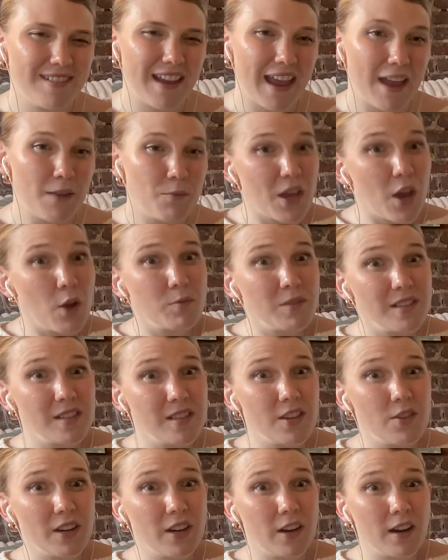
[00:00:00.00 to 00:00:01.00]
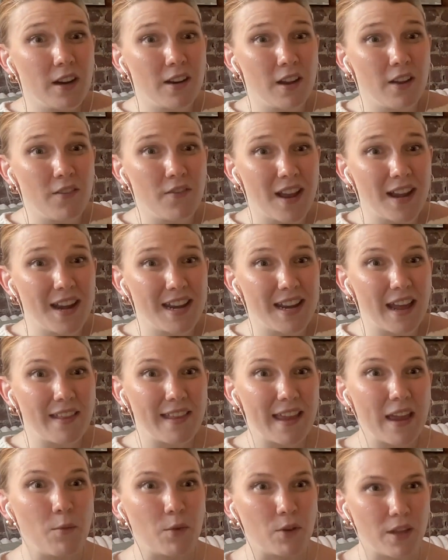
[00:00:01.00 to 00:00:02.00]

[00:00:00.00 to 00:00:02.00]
And we hope to see you at our event in LA. We'll